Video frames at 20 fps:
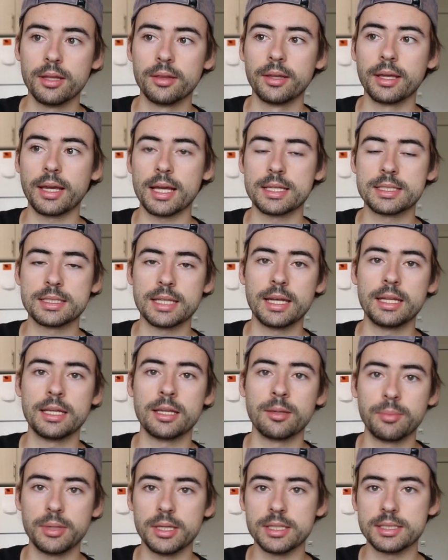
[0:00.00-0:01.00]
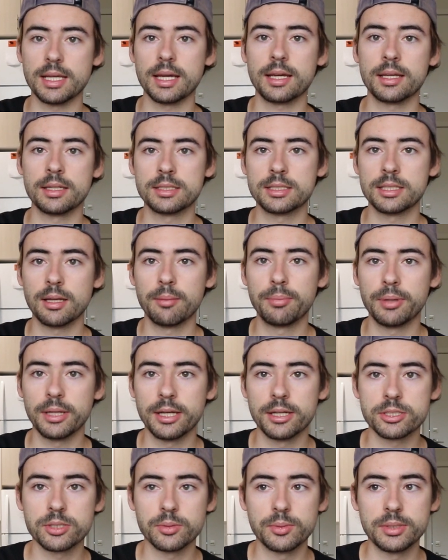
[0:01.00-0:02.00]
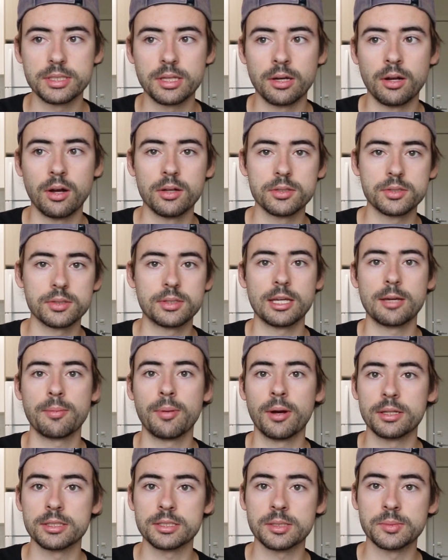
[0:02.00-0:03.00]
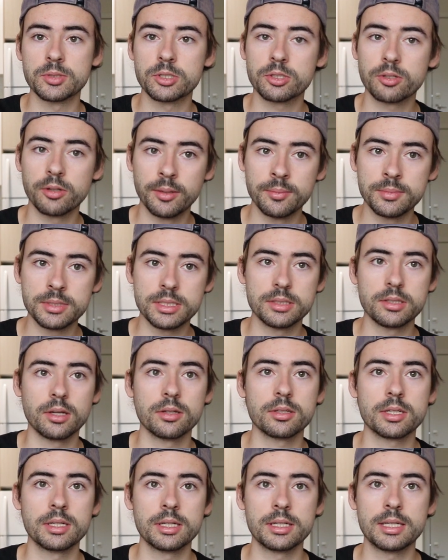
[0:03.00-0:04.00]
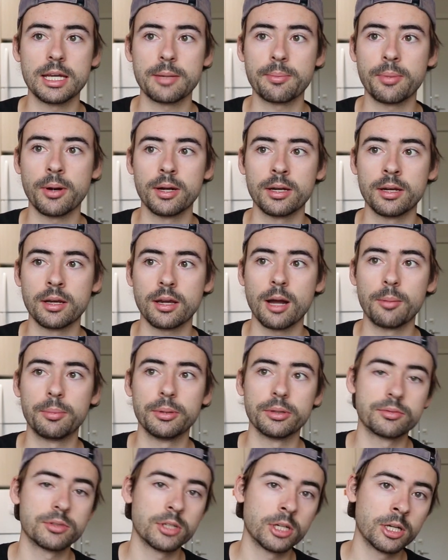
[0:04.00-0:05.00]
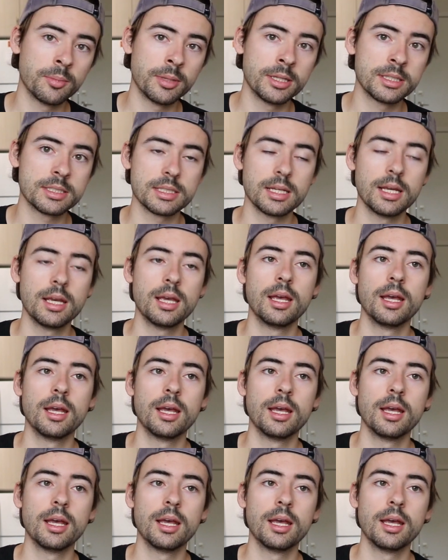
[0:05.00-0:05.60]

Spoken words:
Like I said, he can be a second sub player. So he's going to also take part in some scrims. He's also going to take part in a couple of tournaments.